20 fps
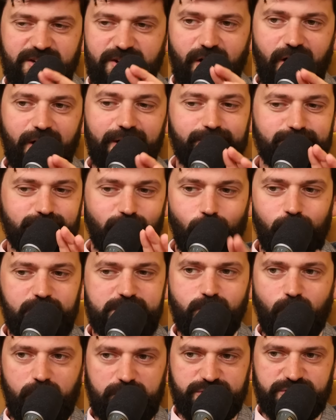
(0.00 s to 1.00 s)
a guy who's
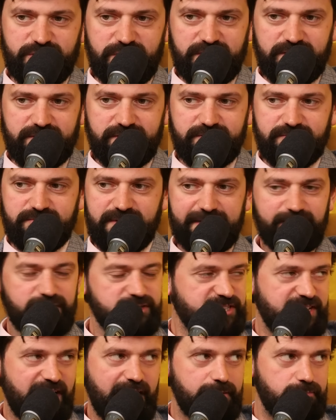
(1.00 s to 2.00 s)
always watching, never
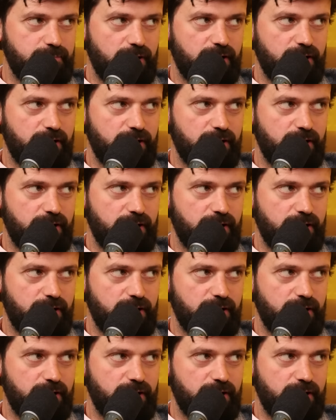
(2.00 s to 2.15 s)
saying